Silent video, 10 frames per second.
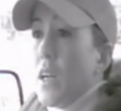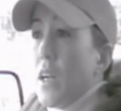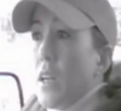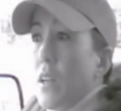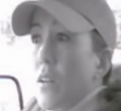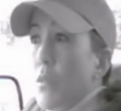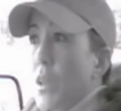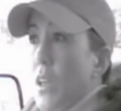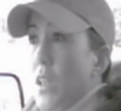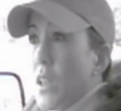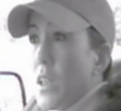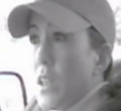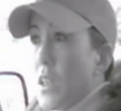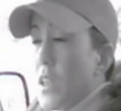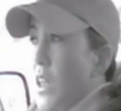And you know what? Well,
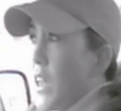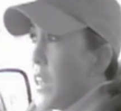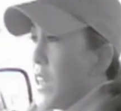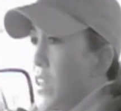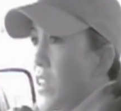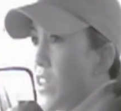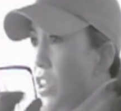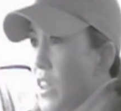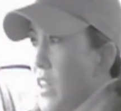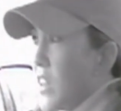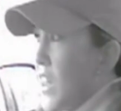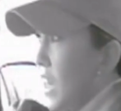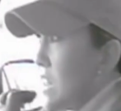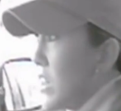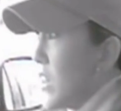this is the shit that's
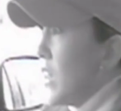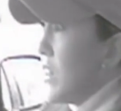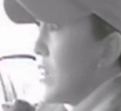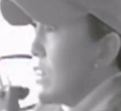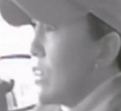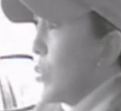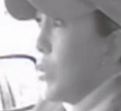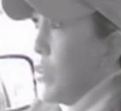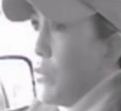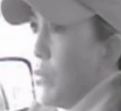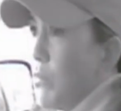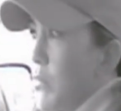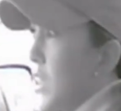constantly in the courtroom.